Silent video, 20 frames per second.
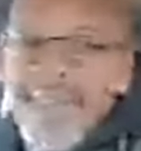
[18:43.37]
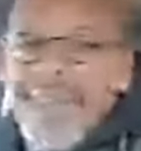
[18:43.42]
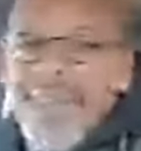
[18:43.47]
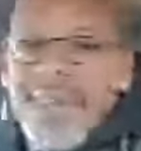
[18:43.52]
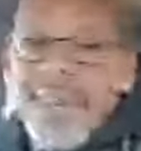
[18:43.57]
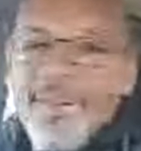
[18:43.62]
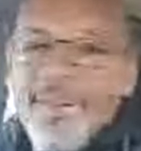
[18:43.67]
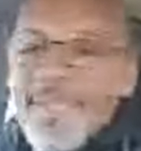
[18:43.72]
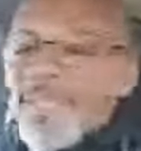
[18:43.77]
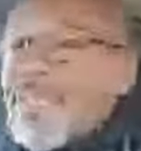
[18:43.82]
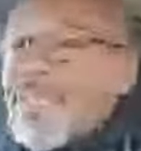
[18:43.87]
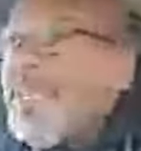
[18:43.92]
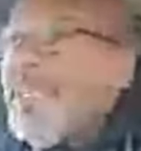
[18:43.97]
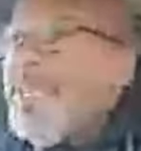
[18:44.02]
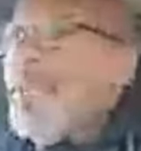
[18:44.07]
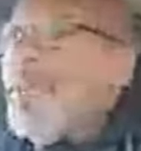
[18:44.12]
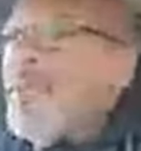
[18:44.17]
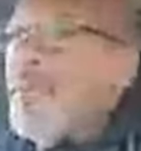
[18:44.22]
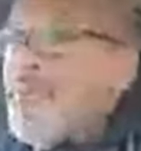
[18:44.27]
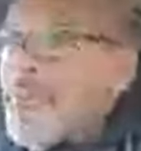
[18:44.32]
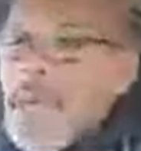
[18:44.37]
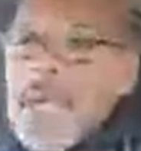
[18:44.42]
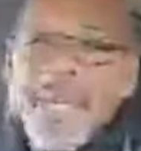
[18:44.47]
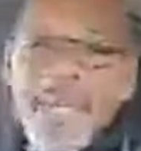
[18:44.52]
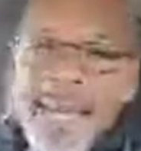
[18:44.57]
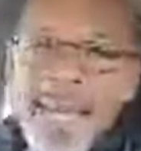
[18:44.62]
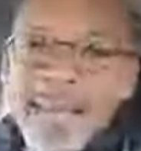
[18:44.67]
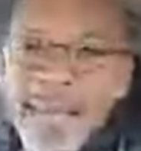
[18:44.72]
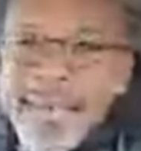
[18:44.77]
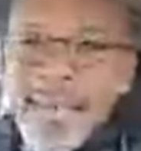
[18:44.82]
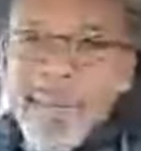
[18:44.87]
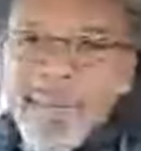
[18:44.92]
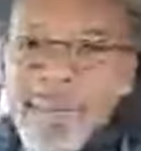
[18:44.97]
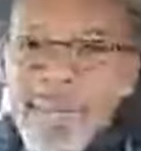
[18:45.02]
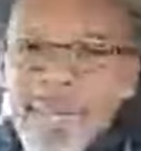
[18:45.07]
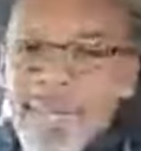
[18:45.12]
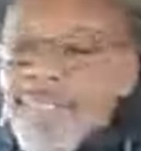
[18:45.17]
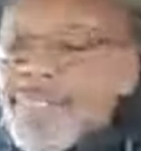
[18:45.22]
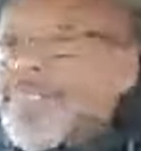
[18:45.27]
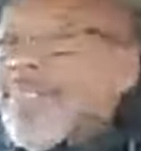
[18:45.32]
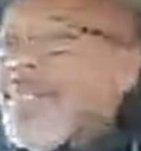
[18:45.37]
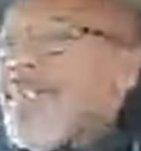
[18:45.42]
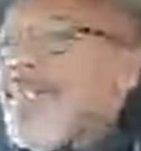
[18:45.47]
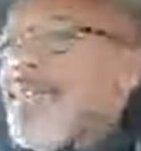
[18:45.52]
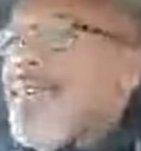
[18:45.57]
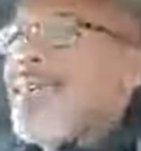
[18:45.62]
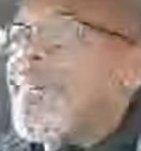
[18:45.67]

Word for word: and Christina, you may not know this